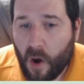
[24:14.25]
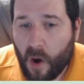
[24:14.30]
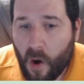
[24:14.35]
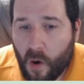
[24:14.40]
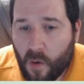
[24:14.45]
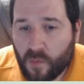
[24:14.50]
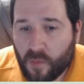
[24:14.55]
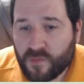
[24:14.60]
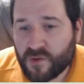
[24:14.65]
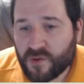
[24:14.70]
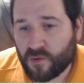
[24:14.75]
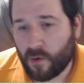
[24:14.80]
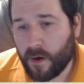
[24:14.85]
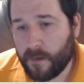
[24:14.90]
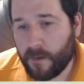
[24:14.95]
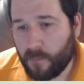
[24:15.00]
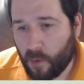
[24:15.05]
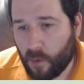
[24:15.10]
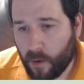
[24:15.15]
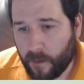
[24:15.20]
own
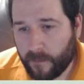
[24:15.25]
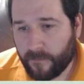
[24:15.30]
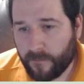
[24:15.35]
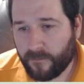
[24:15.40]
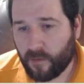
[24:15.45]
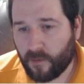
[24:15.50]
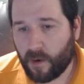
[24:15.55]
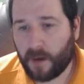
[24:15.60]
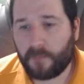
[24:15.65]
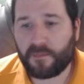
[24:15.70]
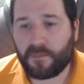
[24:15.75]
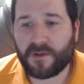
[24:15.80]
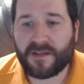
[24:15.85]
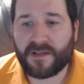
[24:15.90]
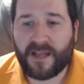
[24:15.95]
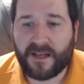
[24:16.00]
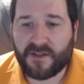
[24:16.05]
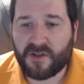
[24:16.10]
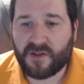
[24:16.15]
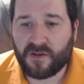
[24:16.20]
storyboard for a
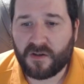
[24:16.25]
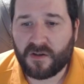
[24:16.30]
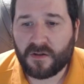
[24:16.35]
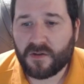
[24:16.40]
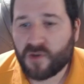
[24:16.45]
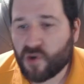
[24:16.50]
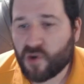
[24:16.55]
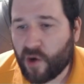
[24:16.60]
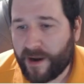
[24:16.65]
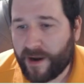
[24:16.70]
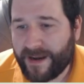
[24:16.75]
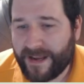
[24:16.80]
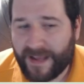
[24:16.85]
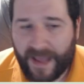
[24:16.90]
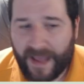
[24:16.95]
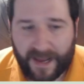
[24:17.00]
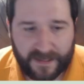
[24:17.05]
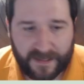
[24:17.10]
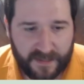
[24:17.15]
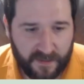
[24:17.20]
potential training
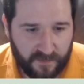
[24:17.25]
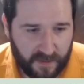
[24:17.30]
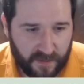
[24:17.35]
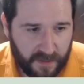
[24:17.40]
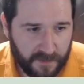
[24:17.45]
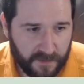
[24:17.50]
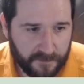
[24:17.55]
activity.